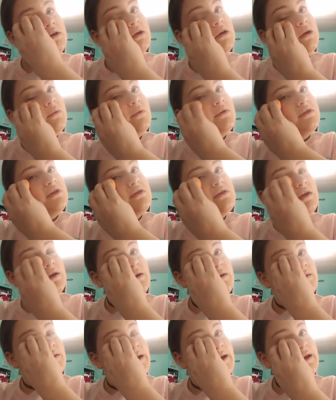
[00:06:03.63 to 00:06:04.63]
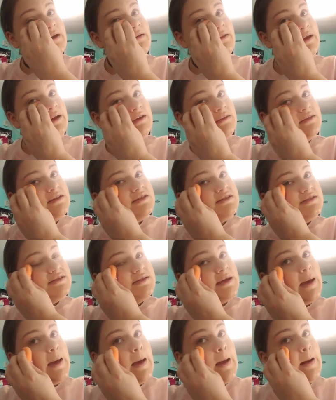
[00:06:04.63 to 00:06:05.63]
with the thicker layer like they
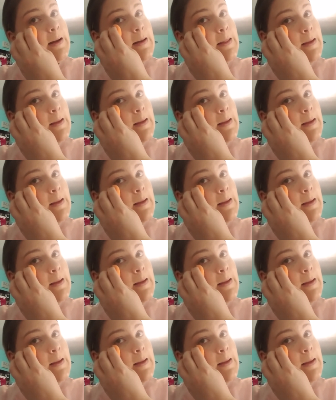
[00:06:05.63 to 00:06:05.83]
said.